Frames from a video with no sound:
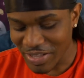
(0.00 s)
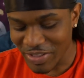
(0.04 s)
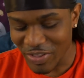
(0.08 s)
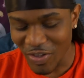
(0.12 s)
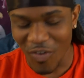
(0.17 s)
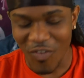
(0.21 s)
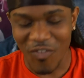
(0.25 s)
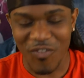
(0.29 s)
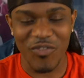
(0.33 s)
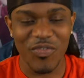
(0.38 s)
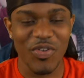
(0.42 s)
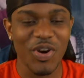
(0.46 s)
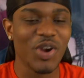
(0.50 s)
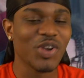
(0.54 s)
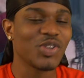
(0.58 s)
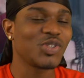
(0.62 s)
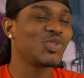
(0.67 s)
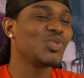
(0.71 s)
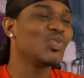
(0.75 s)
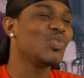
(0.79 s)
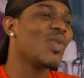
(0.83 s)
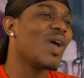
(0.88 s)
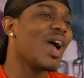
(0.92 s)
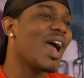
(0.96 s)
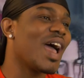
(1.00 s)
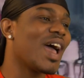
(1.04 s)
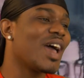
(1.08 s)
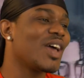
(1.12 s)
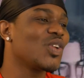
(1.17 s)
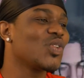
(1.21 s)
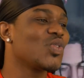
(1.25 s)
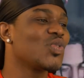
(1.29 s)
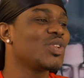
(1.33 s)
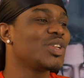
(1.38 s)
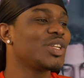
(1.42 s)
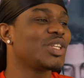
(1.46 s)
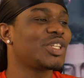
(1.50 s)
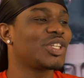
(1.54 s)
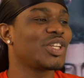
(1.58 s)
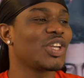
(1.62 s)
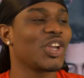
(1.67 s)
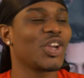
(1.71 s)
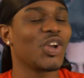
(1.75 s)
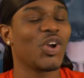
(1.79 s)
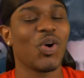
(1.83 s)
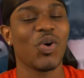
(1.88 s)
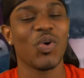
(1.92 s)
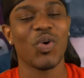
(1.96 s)
The verse you had on this
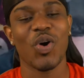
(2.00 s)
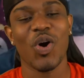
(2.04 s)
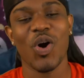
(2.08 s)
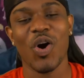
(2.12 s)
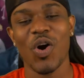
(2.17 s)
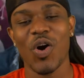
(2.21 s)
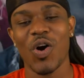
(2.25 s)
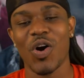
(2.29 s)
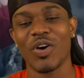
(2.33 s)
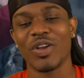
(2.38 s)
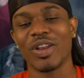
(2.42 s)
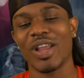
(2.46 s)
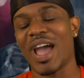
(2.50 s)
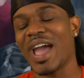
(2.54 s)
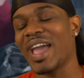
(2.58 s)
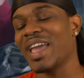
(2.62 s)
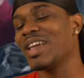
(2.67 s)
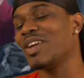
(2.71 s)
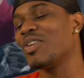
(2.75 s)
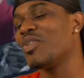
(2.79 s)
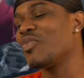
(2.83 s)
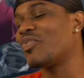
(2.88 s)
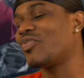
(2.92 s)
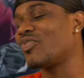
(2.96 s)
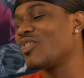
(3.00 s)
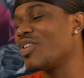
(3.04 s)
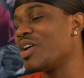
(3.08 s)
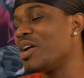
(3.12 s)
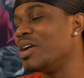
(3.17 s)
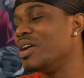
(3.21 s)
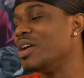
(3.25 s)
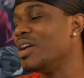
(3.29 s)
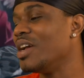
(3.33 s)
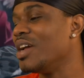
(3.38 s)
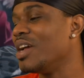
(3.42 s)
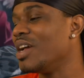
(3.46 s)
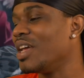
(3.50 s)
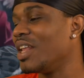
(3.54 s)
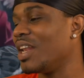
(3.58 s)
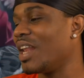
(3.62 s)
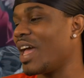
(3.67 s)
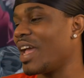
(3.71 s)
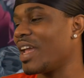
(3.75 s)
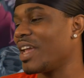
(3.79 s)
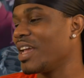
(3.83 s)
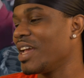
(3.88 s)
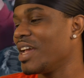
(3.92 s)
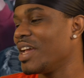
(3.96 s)
shit go hard. I ain't gonna front.
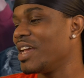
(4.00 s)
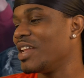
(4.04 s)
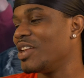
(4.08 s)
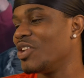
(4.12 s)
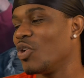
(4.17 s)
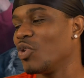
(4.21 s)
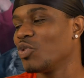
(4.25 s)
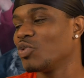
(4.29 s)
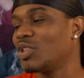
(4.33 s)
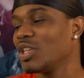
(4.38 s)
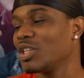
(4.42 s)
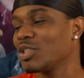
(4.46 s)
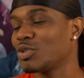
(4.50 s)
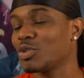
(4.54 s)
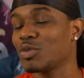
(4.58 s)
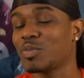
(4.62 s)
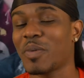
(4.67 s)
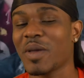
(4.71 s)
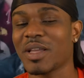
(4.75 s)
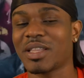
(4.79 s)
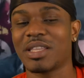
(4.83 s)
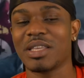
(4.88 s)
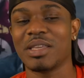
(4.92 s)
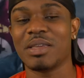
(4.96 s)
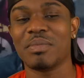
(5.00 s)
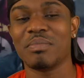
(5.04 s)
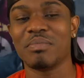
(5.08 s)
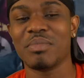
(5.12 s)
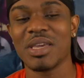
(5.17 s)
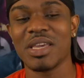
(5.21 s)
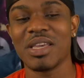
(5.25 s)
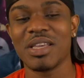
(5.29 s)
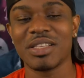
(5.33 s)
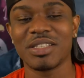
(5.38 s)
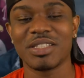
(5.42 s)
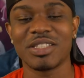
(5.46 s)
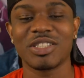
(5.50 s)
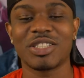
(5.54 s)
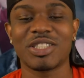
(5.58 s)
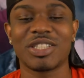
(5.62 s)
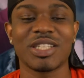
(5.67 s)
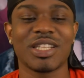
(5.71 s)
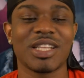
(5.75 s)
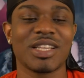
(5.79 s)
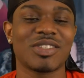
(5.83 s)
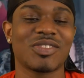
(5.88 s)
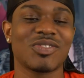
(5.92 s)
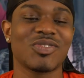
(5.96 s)
Like, no disrespect to your mans and
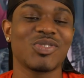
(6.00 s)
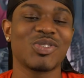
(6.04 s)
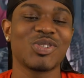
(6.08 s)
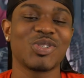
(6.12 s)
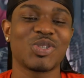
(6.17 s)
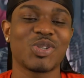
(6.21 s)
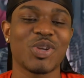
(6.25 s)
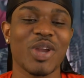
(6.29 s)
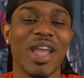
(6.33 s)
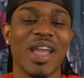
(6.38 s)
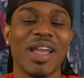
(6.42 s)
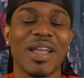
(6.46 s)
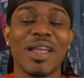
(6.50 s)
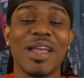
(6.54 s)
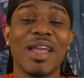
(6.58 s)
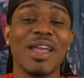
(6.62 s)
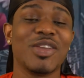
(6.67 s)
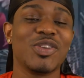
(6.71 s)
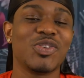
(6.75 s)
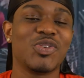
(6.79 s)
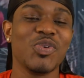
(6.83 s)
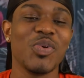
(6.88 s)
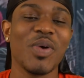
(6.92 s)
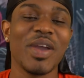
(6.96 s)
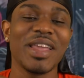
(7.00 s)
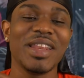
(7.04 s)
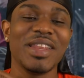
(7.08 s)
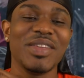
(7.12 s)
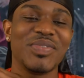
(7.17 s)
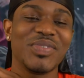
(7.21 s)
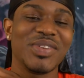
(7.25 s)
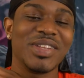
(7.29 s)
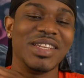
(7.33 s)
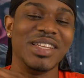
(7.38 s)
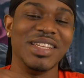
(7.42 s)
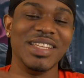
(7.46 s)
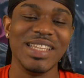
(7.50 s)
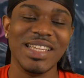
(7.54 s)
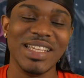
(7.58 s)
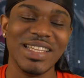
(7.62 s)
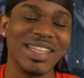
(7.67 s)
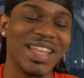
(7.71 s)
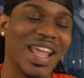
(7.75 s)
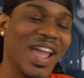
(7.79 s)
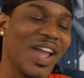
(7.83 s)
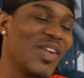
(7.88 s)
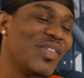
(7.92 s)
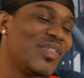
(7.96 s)
shit that's on the track. You ain't even
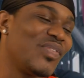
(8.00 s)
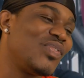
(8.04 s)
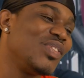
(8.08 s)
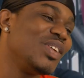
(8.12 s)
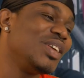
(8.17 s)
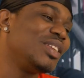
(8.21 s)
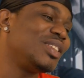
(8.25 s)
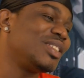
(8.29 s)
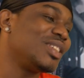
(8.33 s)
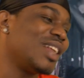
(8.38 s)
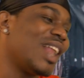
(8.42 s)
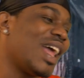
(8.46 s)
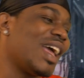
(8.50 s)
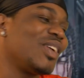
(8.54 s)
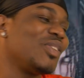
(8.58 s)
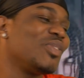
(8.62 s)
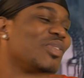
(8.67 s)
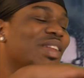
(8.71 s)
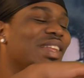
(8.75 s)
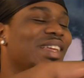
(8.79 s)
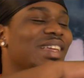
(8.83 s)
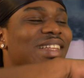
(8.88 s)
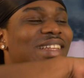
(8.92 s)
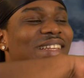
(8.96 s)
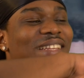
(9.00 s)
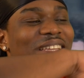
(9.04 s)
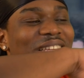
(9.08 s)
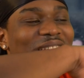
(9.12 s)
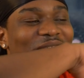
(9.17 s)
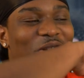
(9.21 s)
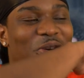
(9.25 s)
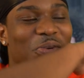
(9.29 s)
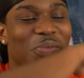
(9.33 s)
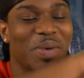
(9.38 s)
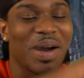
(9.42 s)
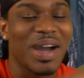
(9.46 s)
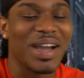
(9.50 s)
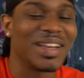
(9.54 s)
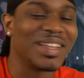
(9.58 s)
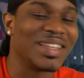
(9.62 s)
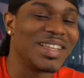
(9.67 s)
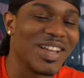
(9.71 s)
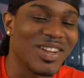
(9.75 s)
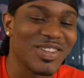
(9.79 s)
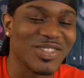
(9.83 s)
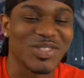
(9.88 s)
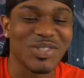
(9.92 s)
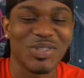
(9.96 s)
need that feature. Like you didn't need
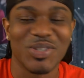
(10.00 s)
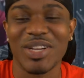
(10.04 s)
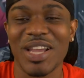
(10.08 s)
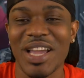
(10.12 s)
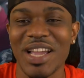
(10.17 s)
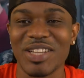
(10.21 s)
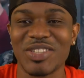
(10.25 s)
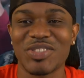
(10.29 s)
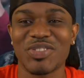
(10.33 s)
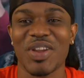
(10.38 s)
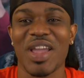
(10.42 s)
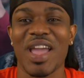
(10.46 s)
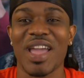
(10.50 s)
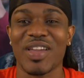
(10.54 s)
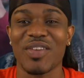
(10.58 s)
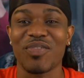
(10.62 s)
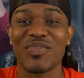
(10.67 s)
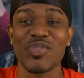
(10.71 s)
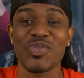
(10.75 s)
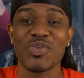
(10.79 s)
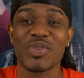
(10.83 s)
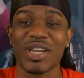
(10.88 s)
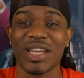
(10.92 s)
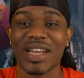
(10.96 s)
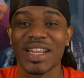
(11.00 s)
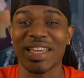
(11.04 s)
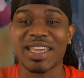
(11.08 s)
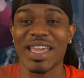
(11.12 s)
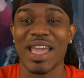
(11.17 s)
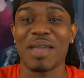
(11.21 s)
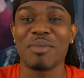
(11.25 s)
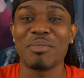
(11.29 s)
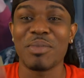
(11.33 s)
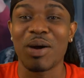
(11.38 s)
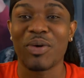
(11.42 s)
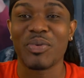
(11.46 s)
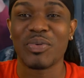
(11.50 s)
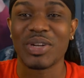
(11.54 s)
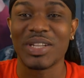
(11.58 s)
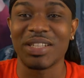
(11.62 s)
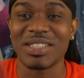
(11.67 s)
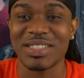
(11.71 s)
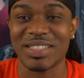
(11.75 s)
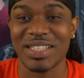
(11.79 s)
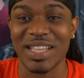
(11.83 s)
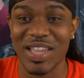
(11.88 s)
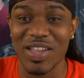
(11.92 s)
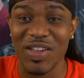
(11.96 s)
nobody else on that track. If you could have came up with
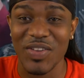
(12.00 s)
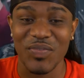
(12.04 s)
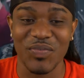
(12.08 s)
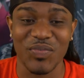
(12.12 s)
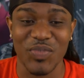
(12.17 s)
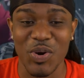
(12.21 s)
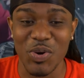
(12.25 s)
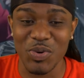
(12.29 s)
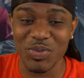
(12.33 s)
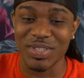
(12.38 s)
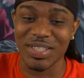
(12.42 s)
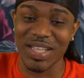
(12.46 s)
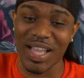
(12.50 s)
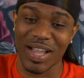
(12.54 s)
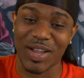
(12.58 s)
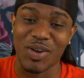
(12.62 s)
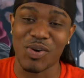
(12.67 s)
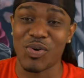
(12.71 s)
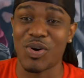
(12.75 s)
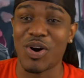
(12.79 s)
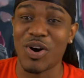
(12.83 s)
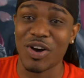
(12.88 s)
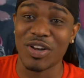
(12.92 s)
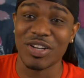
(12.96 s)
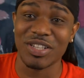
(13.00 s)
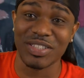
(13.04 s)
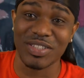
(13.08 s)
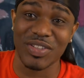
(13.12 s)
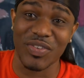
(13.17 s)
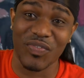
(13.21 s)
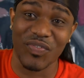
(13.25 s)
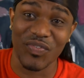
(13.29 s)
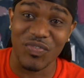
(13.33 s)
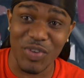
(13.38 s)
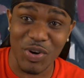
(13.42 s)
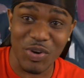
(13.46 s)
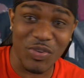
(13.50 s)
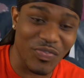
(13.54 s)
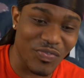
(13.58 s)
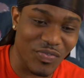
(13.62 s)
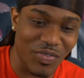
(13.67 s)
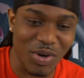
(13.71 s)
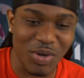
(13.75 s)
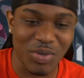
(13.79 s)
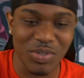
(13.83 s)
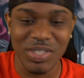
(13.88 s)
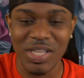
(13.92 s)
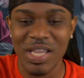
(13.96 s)
a second verse that go hard as the first
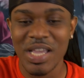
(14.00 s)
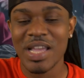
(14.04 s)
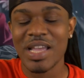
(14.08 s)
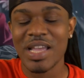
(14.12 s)
verse,